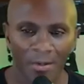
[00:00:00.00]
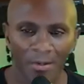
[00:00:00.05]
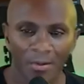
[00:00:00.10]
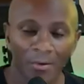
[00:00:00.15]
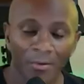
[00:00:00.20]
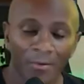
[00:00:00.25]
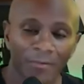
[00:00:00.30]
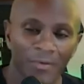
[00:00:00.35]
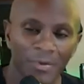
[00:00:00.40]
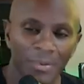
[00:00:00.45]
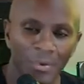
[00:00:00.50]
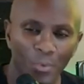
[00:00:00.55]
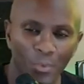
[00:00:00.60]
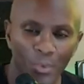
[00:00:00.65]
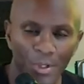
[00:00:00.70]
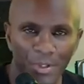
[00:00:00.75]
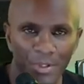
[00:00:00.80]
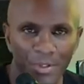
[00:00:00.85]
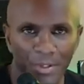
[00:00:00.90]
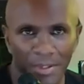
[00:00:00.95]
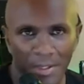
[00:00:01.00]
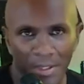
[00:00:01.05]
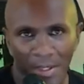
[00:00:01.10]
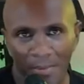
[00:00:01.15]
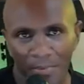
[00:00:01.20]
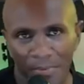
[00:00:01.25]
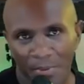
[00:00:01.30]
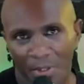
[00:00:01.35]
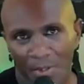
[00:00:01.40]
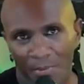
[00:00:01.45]
Now for the Windows
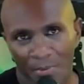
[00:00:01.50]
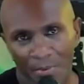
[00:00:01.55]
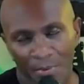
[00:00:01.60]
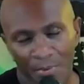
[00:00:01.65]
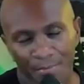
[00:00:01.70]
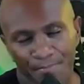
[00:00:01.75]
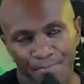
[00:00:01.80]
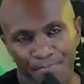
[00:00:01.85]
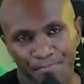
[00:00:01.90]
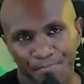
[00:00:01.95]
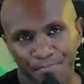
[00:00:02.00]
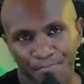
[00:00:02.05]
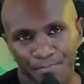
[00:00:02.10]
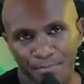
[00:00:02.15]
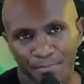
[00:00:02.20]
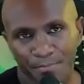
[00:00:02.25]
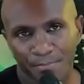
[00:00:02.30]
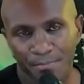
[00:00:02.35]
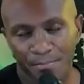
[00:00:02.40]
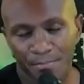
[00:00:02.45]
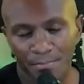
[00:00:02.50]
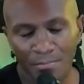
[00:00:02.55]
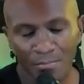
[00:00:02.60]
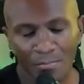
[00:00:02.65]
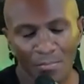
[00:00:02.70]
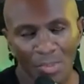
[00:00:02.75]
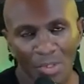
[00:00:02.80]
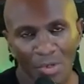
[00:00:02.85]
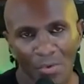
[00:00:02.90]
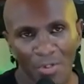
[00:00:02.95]
laptop,
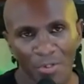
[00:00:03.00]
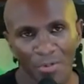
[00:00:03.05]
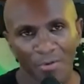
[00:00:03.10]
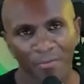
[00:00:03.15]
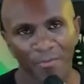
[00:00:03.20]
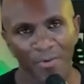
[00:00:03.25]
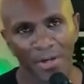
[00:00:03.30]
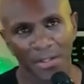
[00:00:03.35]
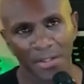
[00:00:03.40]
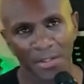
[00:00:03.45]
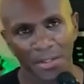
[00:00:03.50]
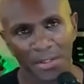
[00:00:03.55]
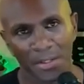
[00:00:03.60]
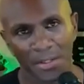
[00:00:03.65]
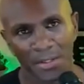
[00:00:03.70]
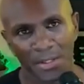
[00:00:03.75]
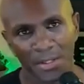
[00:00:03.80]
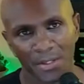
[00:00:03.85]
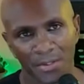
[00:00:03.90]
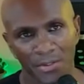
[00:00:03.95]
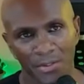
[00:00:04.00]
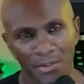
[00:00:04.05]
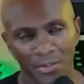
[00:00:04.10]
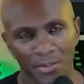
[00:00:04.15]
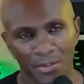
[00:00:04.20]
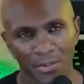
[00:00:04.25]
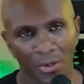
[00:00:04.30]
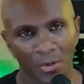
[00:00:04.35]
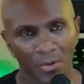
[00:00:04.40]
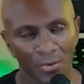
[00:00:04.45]
what you'll find is
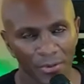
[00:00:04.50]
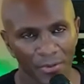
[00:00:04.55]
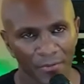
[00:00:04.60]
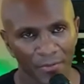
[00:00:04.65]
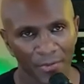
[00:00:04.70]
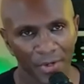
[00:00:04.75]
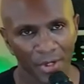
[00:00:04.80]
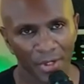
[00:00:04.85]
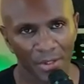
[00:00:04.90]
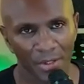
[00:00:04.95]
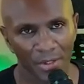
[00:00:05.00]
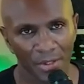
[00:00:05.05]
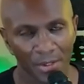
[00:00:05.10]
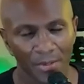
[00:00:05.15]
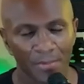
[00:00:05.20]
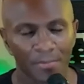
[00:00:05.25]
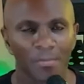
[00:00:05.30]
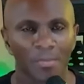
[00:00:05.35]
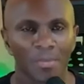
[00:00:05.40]
that out of the box,